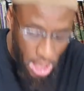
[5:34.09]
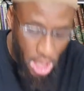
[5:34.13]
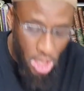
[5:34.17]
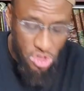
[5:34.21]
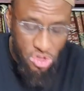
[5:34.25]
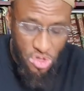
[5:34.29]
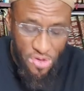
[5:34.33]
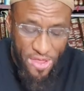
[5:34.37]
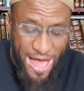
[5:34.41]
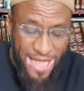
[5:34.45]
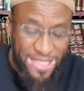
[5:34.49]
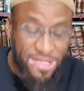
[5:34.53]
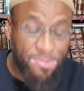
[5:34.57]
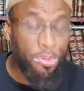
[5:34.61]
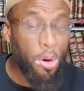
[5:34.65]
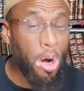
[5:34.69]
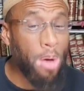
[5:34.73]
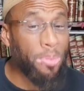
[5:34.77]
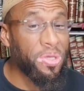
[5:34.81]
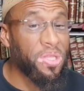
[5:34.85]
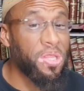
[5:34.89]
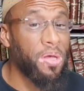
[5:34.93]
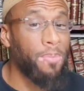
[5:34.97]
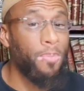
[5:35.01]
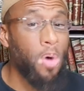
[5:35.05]
So that's
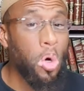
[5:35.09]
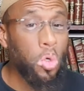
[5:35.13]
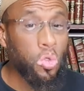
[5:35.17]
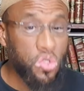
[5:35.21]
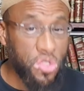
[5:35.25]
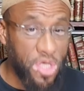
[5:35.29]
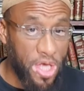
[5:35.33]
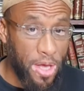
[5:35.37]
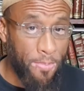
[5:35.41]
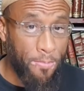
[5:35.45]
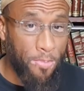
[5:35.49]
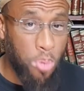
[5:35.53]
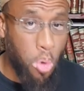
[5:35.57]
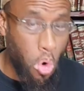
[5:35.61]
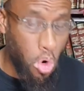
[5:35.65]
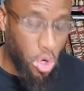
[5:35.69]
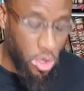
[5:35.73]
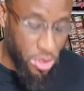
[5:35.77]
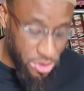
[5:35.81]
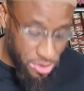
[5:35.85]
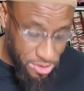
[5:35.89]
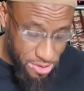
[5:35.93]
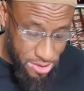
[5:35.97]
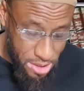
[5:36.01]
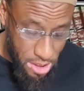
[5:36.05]
probably the most
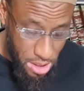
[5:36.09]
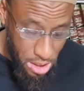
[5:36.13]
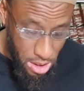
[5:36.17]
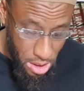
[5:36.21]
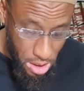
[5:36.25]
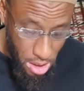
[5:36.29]
important